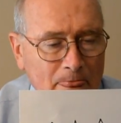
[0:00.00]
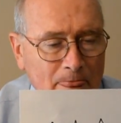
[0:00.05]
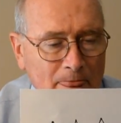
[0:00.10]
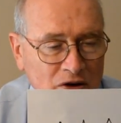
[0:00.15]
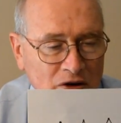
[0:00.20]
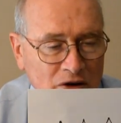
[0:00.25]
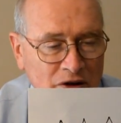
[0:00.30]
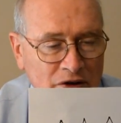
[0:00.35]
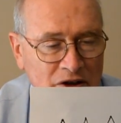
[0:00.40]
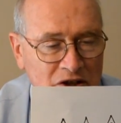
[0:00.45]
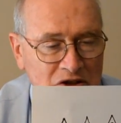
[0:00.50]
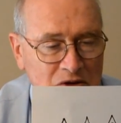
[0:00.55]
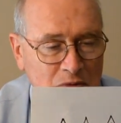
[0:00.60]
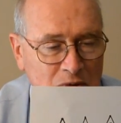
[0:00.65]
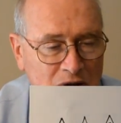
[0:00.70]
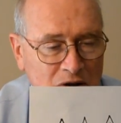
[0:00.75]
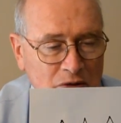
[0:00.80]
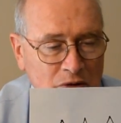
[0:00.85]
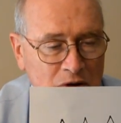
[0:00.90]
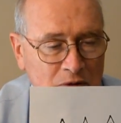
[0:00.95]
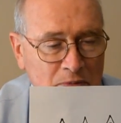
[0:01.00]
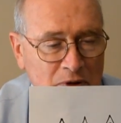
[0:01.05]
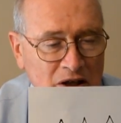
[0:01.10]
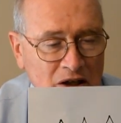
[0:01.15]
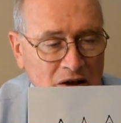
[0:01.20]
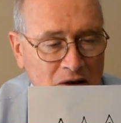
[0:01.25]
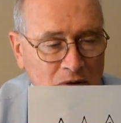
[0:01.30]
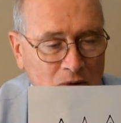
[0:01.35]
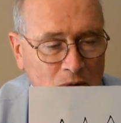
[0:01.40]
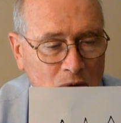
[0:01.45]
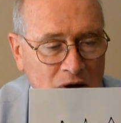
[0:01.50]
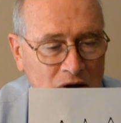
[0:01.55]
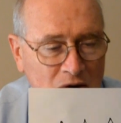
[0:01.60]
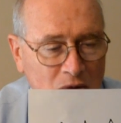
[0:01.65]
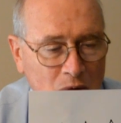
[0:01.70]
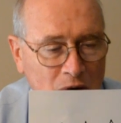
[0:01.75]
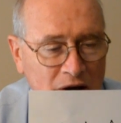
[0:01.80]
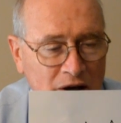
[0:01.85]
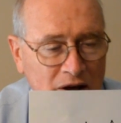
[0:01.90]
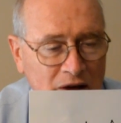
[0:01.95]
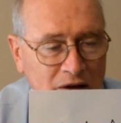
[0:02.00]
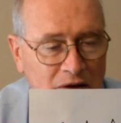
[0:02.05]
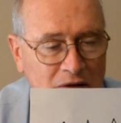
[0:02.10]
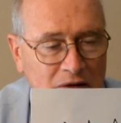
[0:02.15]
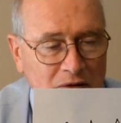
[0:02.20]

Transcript: In this one it would be 120,